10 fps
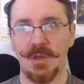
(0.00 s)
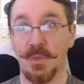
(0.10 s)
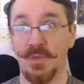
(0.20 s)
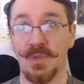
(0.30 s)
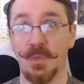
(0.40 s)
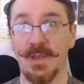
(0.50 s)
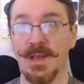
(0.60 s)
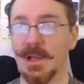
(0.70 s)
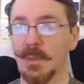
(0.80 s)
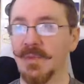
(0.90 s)
We'll see when
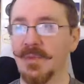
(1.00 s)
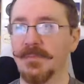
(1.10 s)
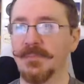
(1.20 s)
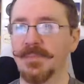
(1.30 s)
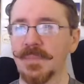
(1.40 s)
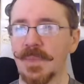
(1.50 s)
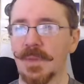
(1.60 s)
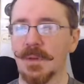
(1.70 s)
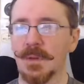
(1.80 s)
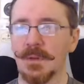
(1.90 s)
that happens.
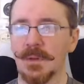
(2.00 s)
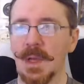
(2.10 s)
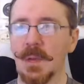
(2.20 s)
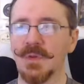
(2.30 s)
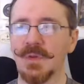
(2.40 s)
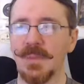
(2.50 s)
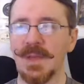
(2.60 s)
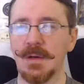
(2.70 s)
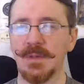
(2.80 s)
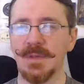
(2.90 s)
I will do the
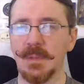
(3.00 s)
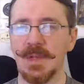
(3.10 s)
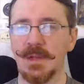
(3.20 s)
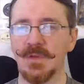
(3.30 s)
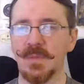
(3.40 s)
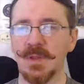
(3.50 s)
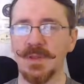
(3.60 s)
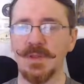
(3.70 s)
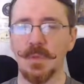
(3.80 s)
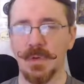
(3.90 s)
banner thing, but that'll just
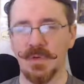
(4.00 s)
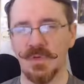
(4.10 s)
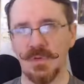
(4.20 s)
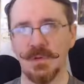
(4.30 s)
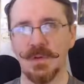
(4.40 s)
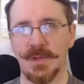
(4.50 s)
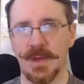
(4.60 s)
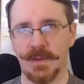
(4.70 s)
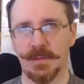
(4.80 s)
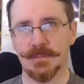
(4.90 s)
make things worse. Look at
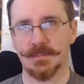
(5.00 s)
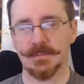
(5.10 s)
that.